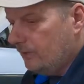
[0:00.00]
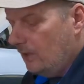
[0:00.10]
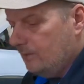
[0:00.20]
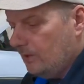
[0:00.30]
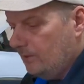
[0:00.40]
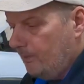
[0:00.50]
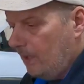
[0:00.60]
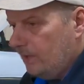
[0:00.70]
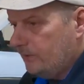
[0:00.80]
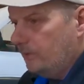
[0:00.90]
times in the
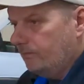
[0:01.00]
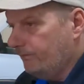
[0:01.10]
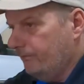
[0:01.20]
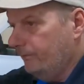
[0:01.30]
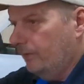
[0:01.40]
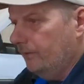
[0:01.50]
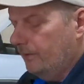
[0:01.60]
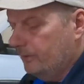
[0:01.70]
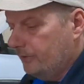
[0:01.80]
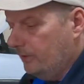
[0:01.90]
past, and
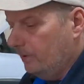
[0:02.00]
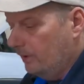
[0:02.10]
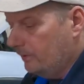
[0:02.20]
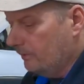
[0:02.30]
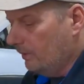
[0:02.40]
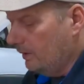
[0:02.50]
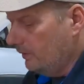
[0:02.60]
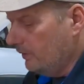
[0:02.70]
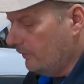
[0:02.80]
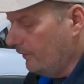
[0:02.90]
they're still out there
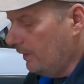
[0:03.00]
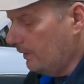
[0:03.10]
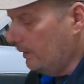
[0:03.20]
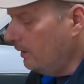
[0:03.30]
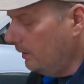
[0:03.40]
running just fine.